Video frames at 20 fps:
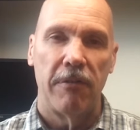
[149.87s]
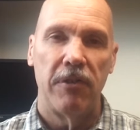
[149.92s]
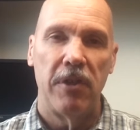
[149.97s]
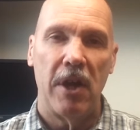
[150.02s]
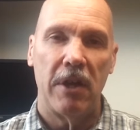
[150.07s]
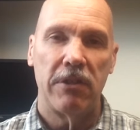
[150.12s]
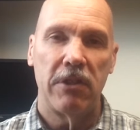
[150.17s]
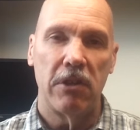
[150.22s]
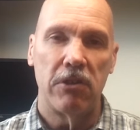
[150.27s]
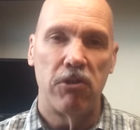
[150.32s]

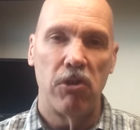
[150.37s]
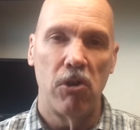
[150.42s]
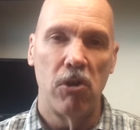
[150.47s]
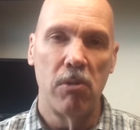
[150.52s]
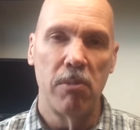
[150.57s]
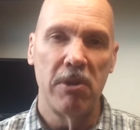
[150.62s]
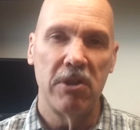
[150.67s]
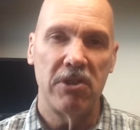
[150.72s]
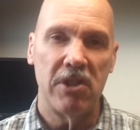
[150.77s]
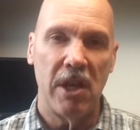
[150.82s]
that the
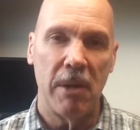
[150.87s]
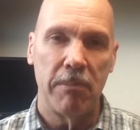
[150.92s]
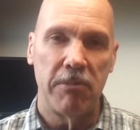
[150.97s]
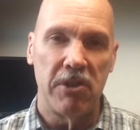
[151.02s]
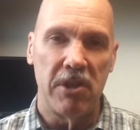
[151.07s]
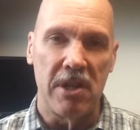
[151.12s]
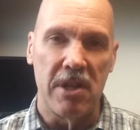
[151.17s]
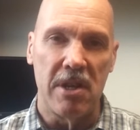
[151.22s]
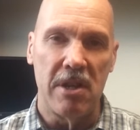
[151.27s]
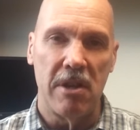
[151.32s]
tomb is
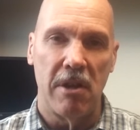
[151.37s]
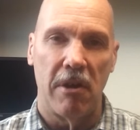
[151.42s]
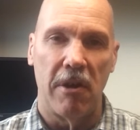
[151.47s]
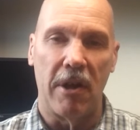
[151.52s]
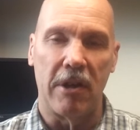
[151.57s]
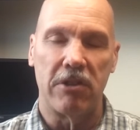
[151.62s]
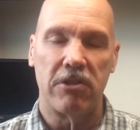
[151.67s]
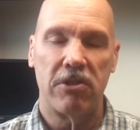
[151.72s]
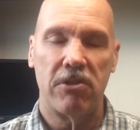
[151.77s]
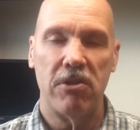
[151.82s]
empty,
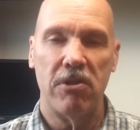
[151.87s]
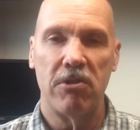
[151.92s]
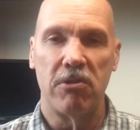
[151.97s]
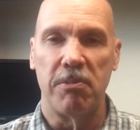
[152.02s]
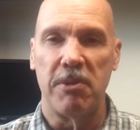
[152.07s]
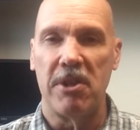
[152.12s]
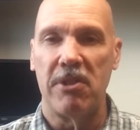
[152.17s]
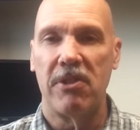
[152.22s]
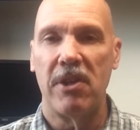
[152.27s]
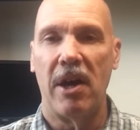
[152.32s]

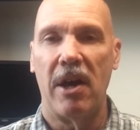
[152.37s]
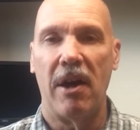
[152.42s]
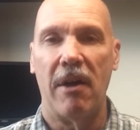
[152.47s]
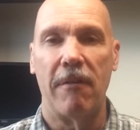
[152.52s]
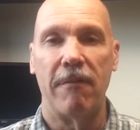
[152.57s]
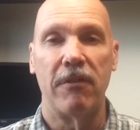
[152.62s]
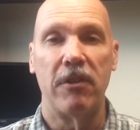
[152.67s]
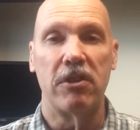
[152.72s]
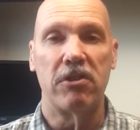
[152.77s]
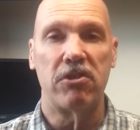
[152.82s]
the
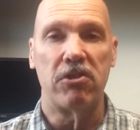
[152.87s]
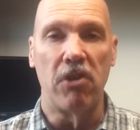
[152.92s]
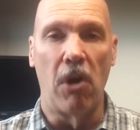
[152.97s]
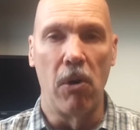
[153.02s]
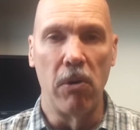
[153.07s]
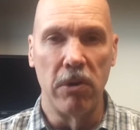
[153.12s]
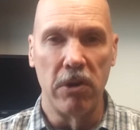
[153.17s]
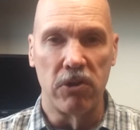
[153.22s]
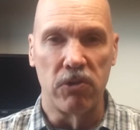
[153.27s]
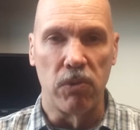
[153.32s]

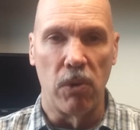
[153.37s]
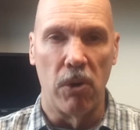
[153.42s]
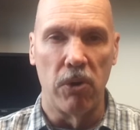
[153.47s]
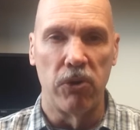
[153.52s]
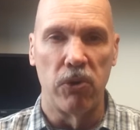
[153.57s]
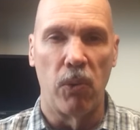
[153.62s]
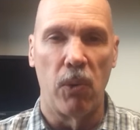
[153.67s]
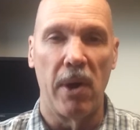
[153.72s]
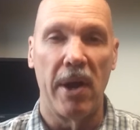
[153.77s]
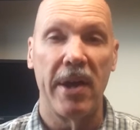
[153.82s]
stone is
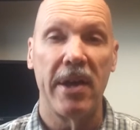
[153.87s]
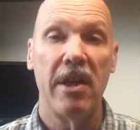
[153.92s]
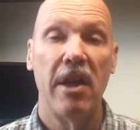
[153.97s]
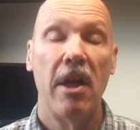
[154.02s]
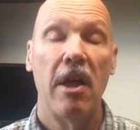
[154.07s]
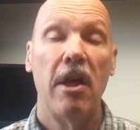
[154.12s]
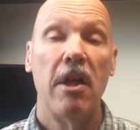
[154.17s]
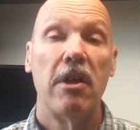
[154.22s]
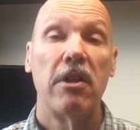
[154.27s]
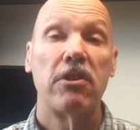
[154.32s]
rolled away,
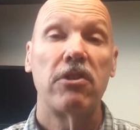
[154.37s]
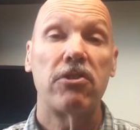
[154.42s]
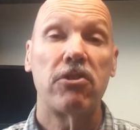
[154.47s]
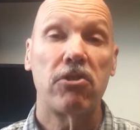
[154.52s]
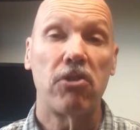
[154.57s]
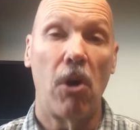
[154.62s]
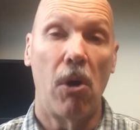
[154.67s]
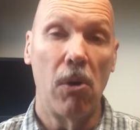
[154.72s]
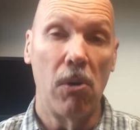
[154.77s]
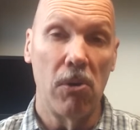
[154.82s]

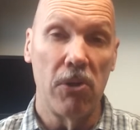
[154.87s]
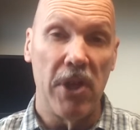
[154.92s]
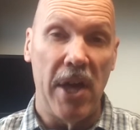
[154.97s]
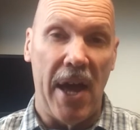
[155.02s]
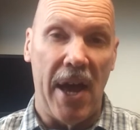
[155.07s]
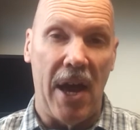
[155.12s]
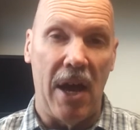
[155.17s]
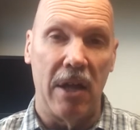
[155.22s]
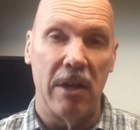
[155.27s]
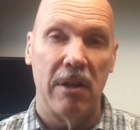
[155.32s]
so
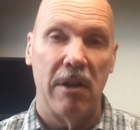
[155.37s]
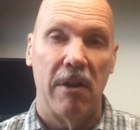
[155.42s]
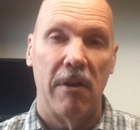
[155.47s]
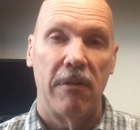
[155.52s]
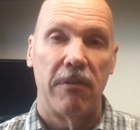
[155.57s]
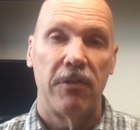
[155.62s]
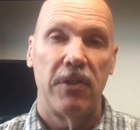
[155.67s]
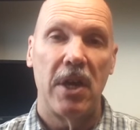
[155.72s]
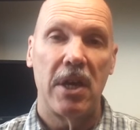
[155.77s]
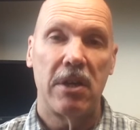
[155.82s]
that
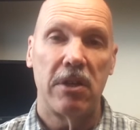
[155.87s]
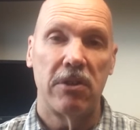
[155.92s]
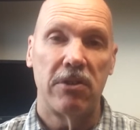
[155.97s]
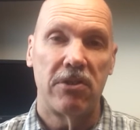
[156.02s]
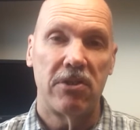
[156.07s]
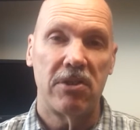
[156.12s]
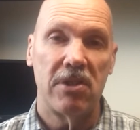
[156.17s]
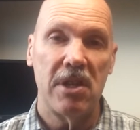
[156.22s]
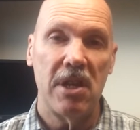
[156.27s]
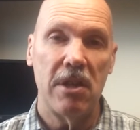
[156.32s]
they could
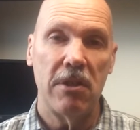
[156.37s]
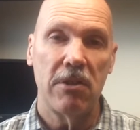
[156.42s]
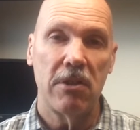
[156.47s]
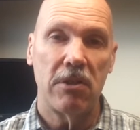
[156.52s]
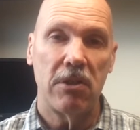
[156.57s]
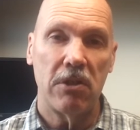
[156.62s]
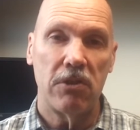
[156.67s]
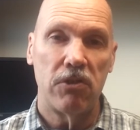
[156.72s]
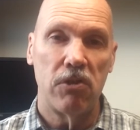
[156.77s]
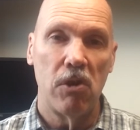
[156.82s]
see
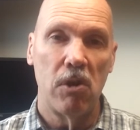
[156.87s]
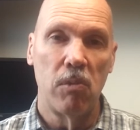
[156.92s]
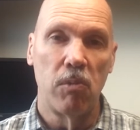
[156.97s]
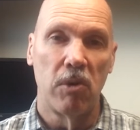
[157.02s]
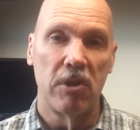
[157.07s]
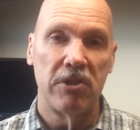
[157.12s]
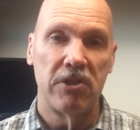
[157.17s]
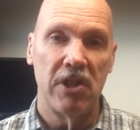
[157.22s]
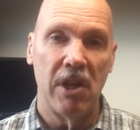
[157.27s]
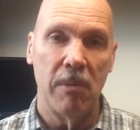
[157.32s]
that the tomb
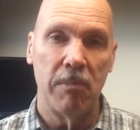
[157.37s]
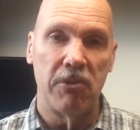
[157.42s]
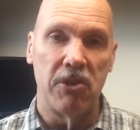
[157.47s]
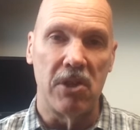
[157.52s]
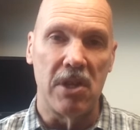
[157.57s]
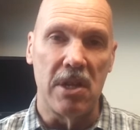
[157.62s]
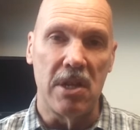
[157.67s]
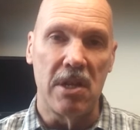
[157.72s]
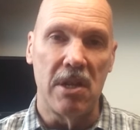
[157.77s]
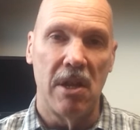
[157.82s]
was
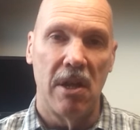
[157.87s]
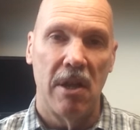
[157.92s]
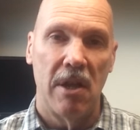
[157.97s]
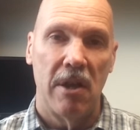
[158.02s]
empty,